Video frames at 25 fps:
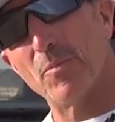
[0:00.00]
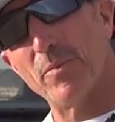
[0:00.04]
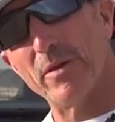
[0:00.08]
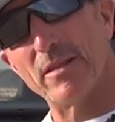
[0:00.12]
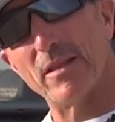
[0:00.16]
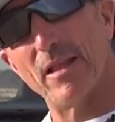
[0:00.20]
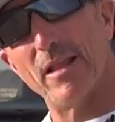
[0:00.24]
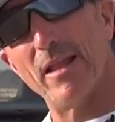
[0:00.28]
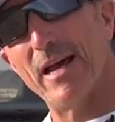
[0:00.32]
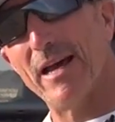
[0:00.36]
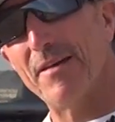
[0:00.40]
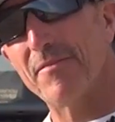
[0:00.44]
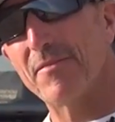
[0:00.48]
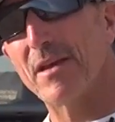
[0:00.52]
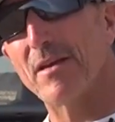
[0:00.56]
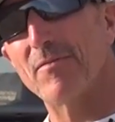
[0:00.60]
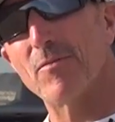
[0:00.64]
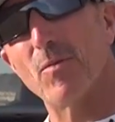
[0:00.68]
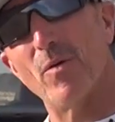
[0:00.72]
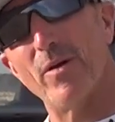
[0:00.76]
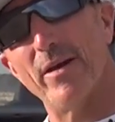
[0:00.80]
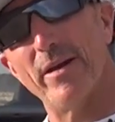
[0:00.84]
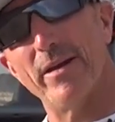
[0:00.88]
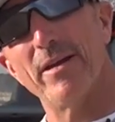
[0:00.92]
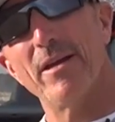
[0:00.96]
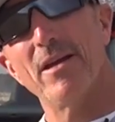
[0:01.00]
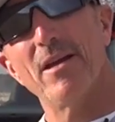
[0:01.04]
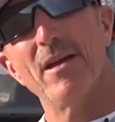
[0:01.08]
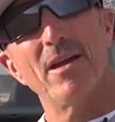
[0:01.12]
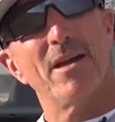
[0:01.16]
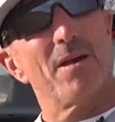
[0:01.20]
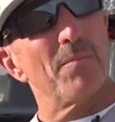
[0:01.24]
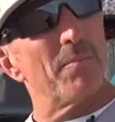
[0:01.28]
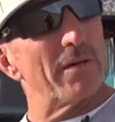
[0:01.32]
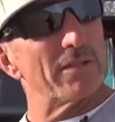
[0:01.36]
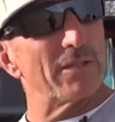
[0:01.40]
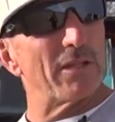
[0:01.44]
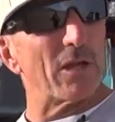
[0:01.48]
will be the live giveaway.
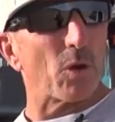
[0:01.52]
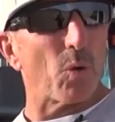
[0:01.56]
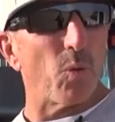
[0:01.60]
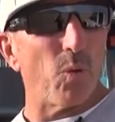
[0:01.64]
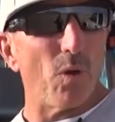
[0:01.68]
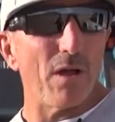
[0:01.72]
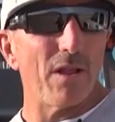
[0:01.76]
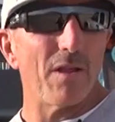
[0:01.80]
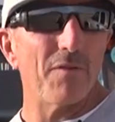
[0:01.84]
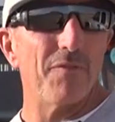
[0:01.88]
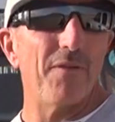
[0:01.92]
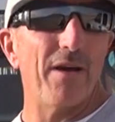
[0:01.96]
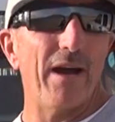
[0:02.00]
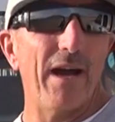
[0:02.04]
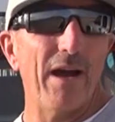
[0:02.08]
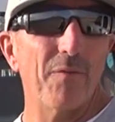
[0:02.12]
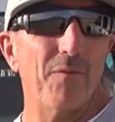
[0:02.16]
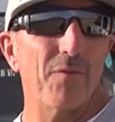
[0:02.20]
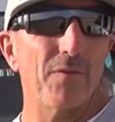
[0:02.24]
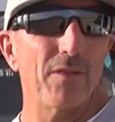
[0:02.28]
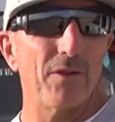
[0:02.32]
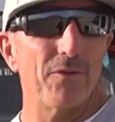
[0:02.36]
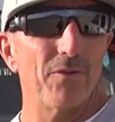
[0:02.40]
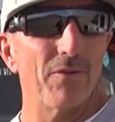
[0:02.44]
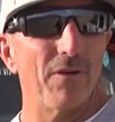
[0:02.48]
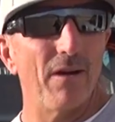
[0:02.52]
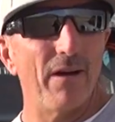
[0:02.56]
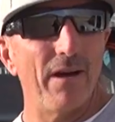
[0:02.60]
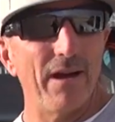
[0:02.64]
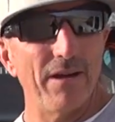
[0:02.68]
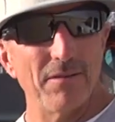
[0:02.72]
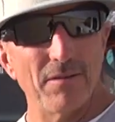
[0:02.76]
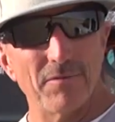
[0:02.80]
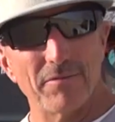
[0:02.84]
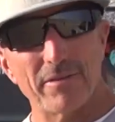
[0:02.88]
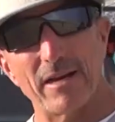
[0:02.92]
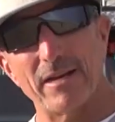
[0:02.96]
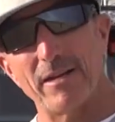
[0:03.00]
But to qualify for the
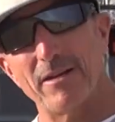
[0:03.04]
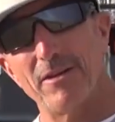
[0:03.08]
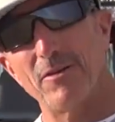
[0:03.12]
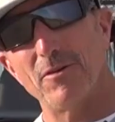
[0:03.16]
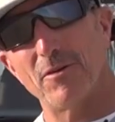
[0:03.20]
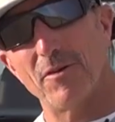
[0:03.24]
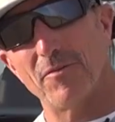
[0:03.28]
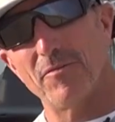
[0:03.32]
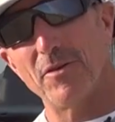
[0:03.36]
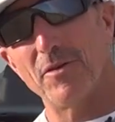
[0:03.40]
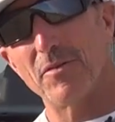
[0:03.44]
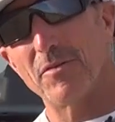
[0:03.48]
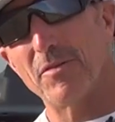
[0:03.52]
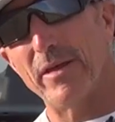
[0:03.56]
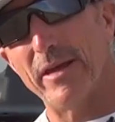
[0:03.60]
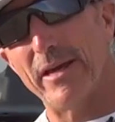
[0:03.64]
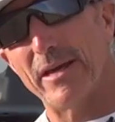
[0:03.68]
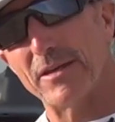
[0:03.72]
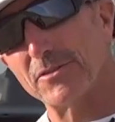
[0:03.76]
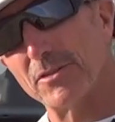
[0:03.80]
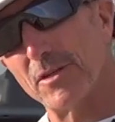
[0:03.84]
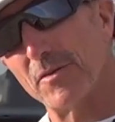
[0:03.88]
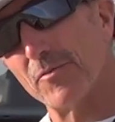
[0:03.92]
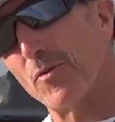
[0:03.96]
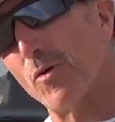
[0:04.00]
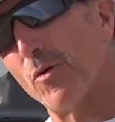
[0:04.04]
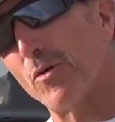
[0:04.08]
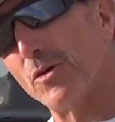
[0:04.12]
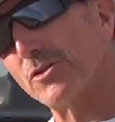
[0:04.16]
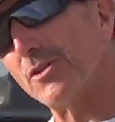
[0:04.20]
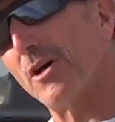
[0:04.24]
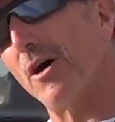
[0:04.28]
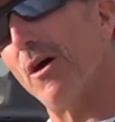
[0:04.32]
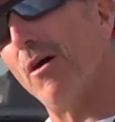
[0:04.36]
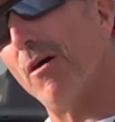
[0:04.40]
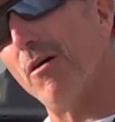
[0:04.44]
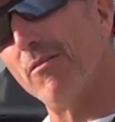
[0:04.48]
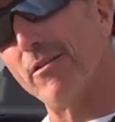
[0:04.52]
drawing, you've got to do a few things. And of
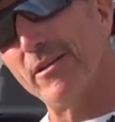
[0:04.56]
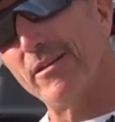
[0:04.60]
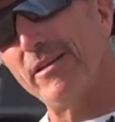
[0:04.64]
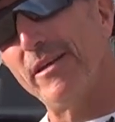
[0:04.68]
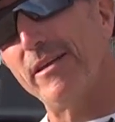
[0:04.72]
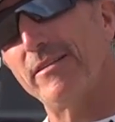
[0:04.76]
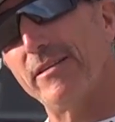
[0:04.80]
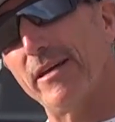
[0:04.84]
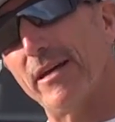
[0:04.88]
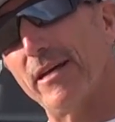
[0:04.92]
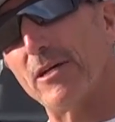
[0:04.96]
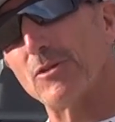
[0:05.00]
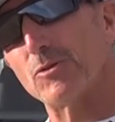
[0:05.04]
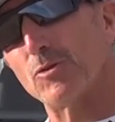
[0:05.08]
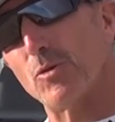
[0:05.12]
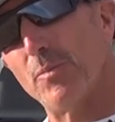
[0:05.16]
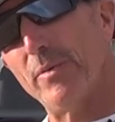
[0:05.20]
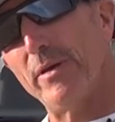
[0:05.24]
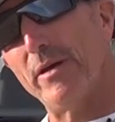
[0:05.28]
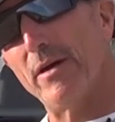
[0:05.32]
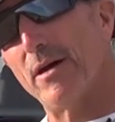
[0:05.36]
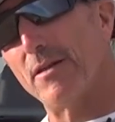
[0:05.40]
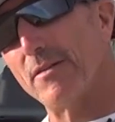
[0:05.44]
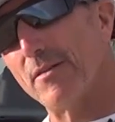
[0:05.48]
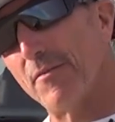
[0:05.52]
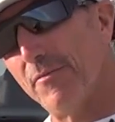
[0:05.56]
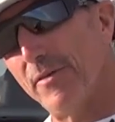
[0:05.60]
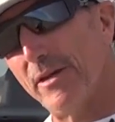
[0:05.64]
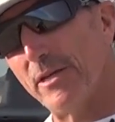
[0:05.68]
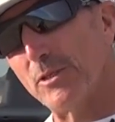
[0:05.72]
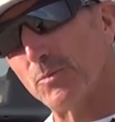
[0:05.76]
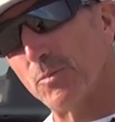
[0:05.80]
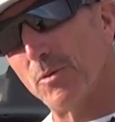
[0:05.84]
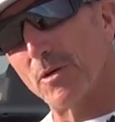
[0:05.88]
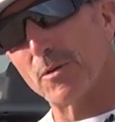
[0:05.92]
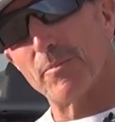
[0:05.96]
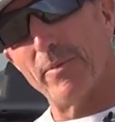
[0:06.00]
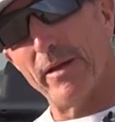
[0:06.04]
course, all the details will be on the
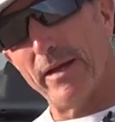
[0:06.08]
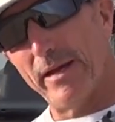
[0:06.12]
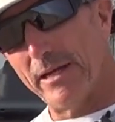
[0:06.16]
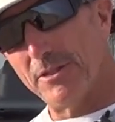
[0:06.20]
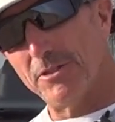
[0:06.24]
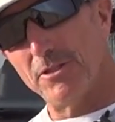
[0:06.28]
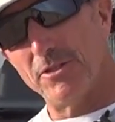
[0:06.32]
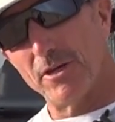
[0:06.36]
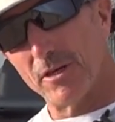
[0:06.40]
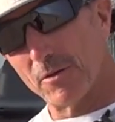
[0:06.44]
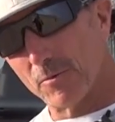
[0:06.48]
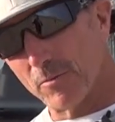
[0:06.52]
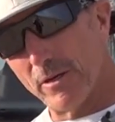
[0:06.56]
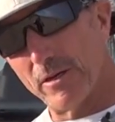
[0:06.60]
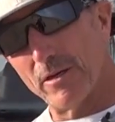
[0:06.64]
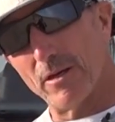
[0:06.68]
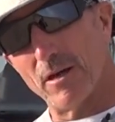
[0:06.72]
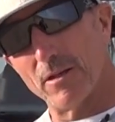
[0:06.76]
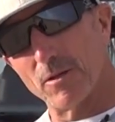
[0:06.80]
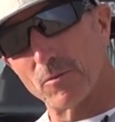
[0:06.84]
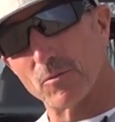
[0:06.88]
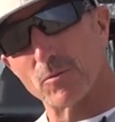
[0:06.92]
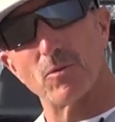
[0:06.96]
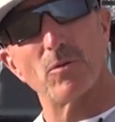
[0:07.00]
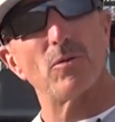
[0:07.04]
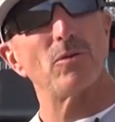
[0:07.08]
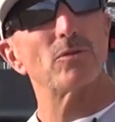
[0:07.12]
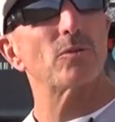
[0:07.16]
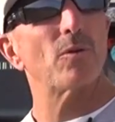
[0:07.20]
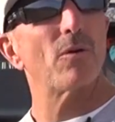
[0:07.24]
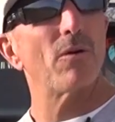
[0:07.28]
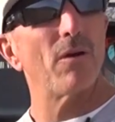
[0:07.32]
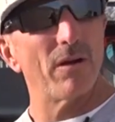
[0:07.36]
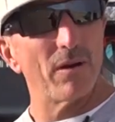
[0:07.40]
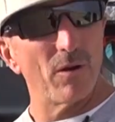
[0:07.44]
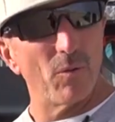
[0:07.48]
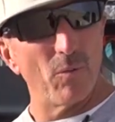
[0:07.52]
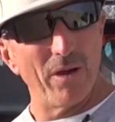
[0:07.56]
Facebook page, and you can read all the
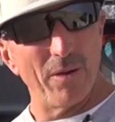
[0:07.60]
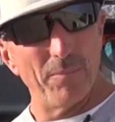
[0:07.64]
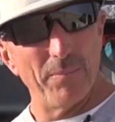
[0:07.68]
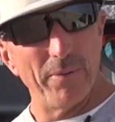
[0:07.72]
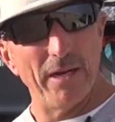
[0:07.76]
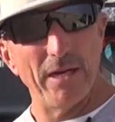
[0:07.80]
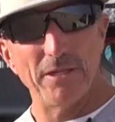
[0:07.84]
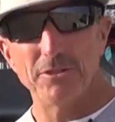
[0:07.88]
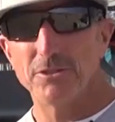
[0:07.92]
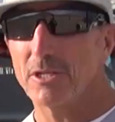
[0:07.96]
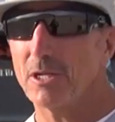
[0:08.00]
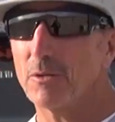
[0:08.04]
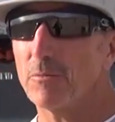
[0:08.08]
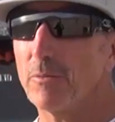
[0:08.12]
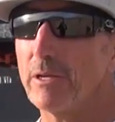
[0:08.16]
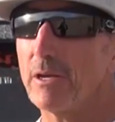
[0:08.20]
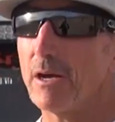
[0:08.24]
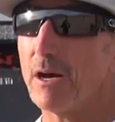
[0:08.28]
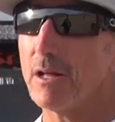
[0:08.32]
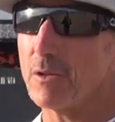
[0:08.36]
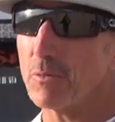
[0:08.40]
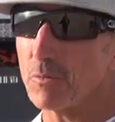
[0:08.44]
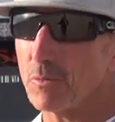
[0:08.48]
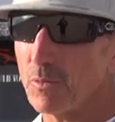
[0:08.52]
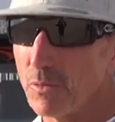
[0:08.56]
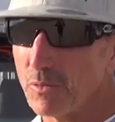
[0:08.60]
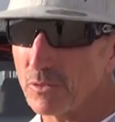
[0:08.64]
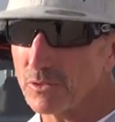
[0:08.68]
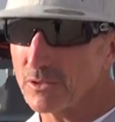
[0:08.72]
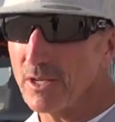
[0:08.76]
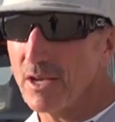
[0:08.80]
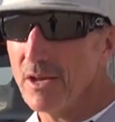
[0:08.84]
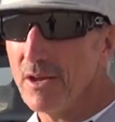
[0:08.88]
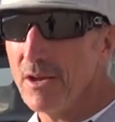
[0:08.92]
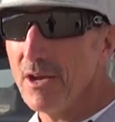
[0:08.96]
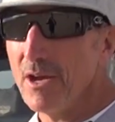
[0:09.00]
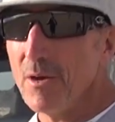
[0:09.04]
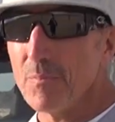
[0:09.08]
rules, or on our webpage, you can read all the
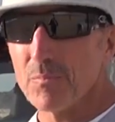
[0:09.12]
rules.